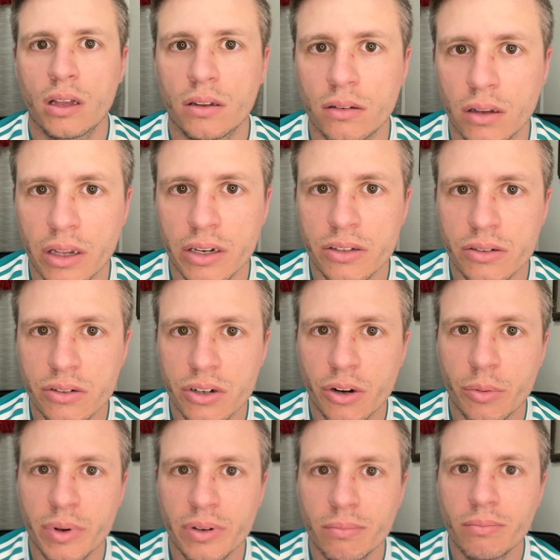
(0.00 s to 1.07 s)
Ladies and
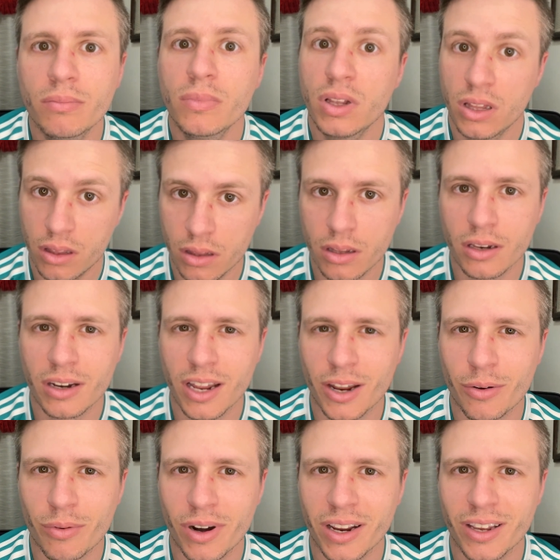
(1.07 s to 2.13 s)
gentlemen, the Ned
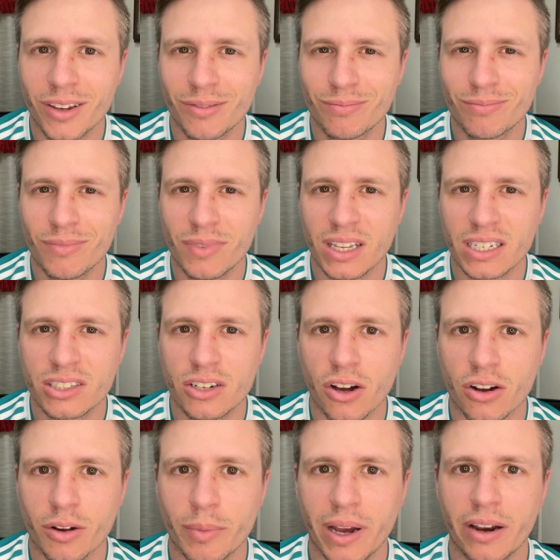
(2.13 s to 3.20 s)
Rig. Let's
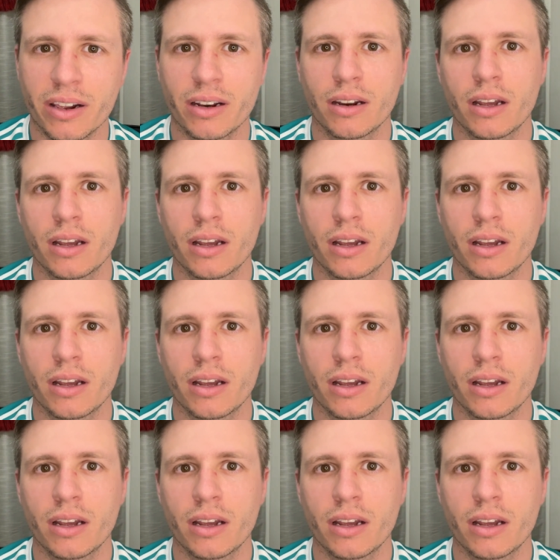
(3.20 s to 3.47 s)
talk about it.